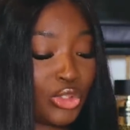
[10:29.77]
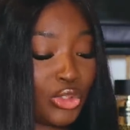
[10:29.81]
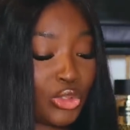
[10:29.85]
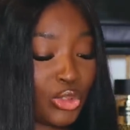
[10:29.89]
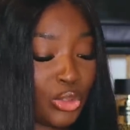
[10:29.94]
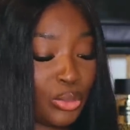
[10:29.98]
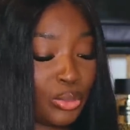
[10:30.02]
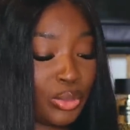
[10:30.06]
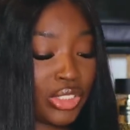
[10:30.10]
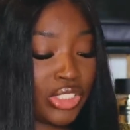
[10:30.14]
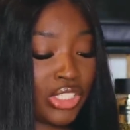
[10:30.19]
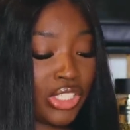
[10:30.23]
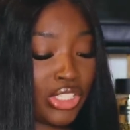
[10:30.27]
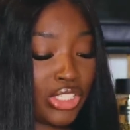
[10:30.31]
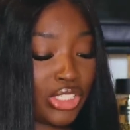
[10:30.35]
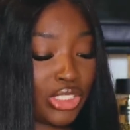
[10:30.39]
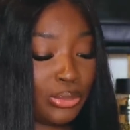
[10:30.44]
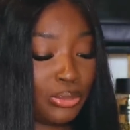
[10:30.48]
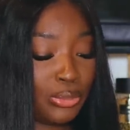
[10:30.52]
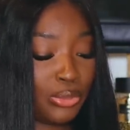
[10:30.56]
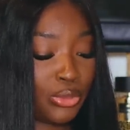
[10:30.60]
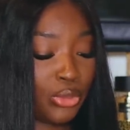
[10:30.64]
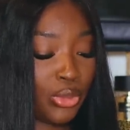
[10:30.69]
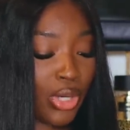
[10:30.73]
dupe to
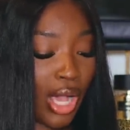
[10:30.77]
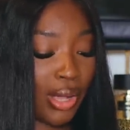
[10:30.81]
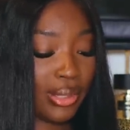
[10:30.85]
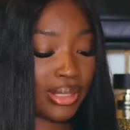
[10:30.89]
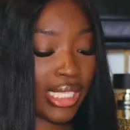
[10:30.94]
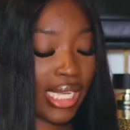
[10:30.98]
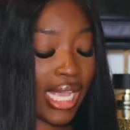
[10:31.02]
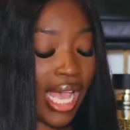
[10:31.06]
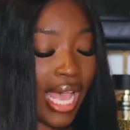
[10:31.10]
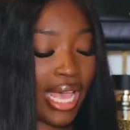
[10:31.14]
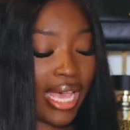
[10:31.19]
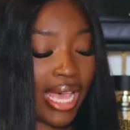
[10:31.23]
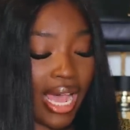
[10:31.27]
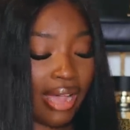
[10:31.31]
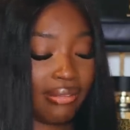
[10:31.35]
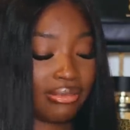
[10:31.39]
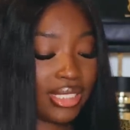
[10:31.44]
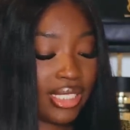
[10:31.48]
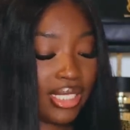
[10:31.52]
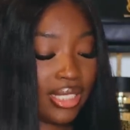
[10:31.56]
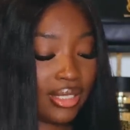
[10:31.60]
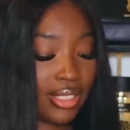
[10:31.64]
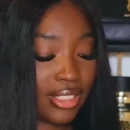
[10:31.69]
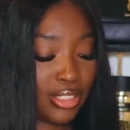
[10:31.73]
this boot i was like i
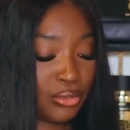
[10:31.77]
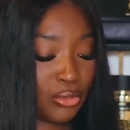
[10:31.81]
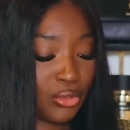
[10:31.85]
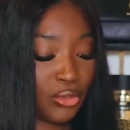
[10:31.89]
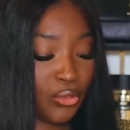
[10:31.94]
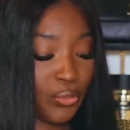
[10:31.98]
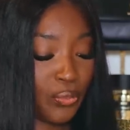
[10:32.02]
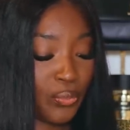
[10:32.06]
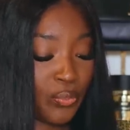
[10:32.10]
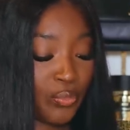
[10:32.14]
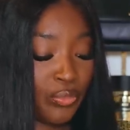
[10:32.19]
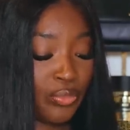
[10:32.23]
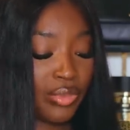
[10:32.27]
have to get this boot